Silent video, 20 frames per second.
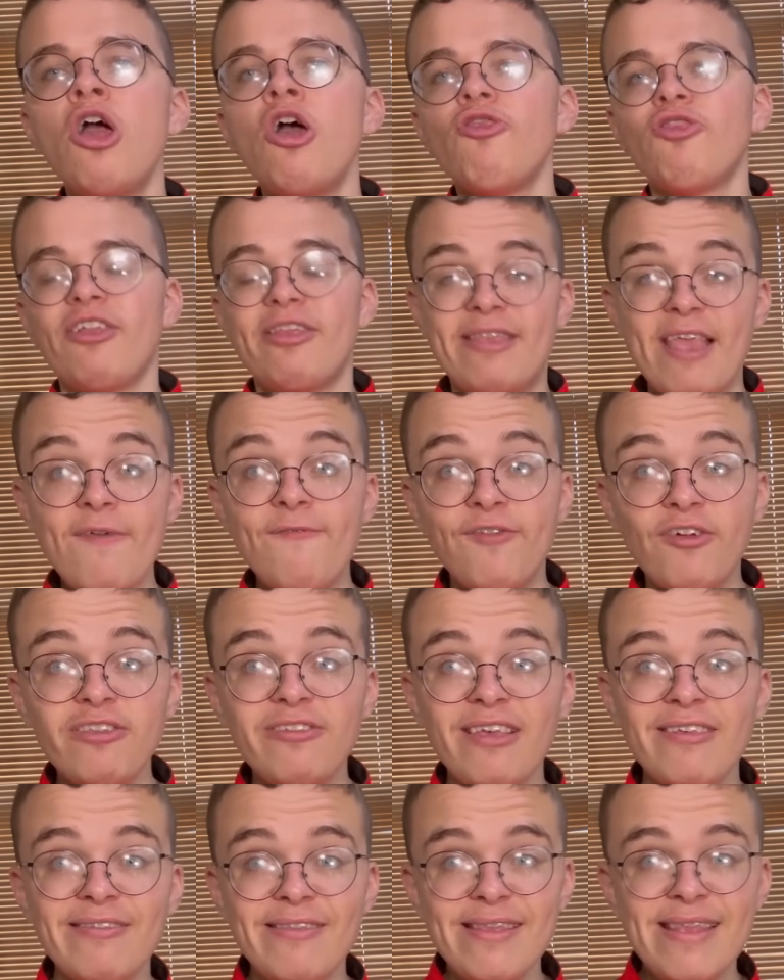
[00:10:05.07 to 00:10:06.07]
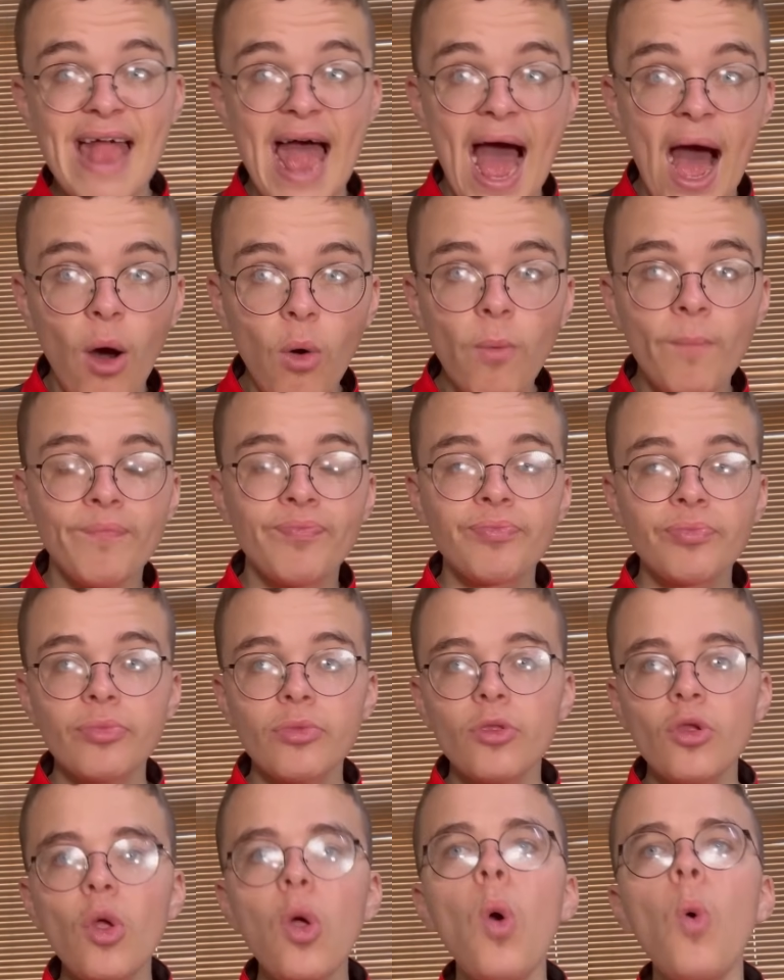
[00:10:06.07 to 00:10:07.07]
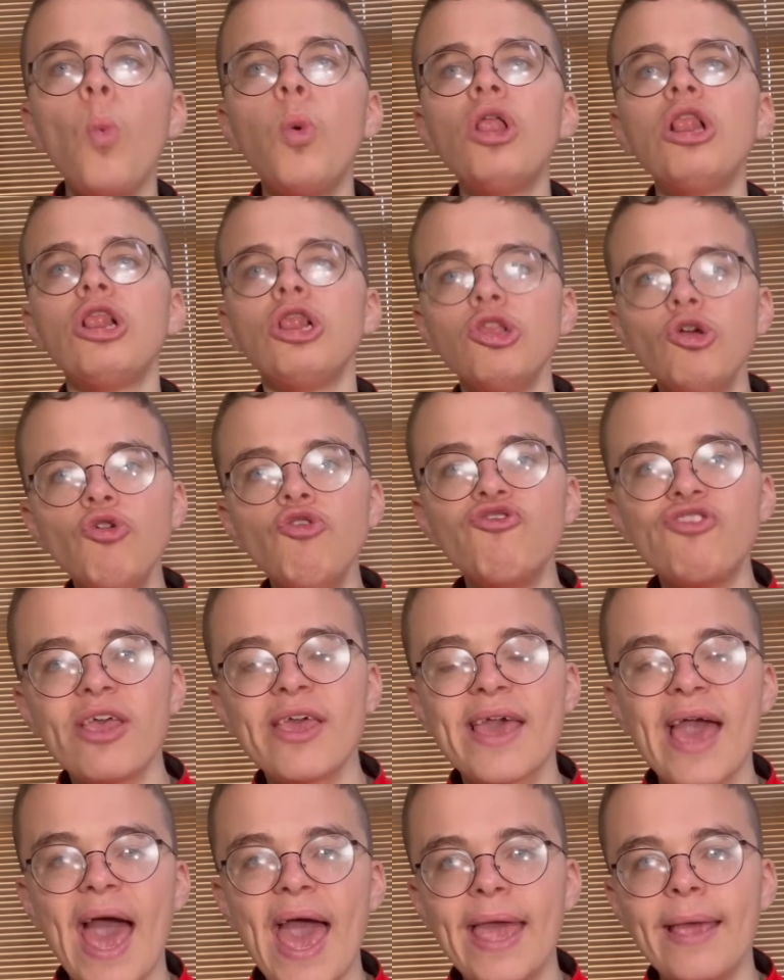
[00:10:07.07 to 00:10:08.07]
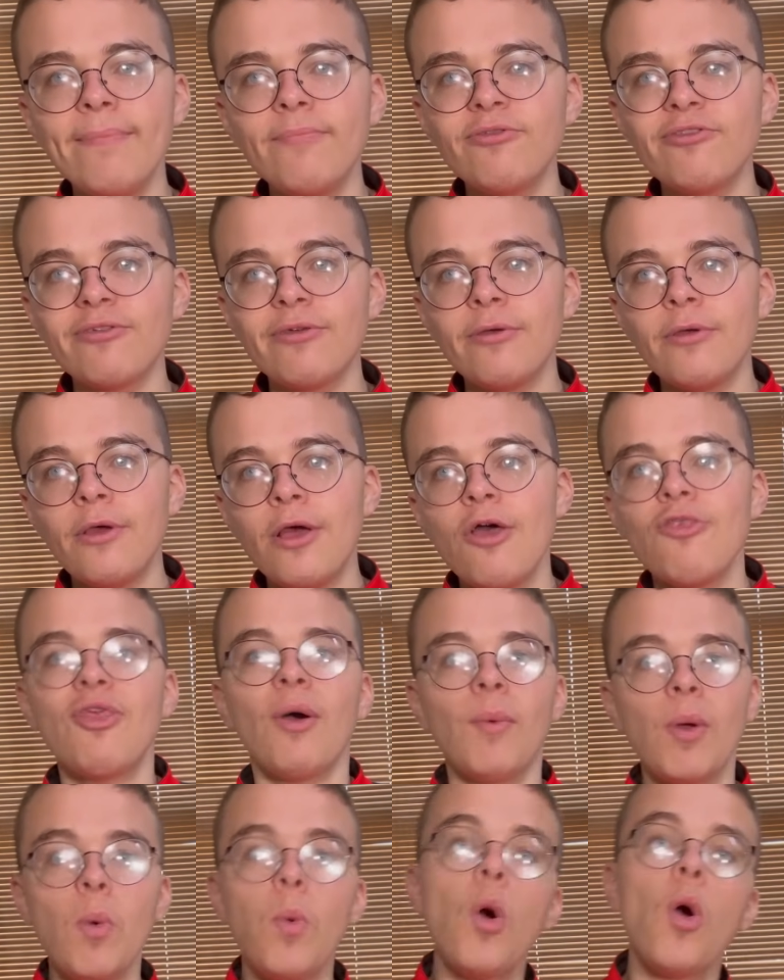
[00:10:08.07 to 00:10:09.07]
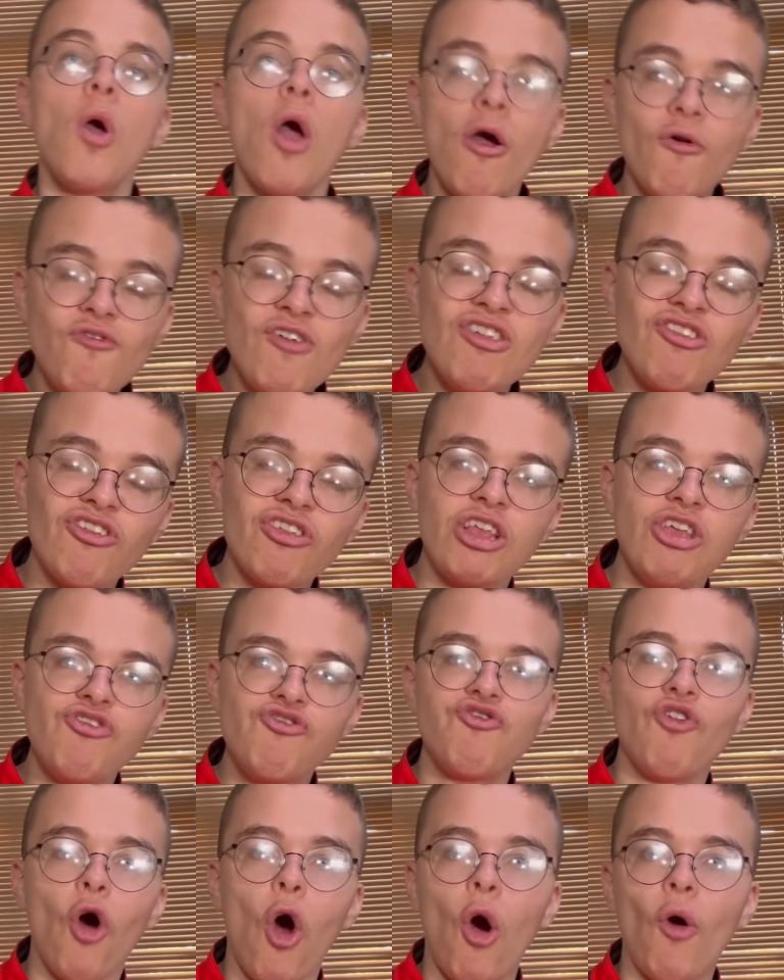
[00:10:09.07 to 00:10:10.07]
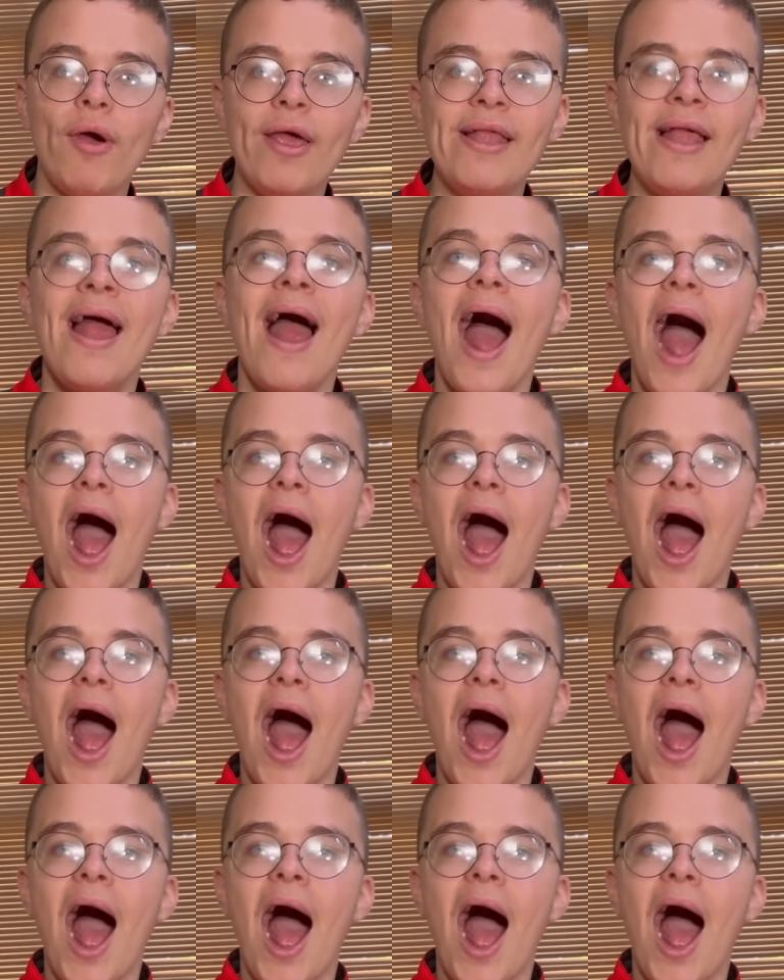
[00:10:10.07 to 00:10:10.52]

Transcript: The difference is now we're losing games that we were originally drawing.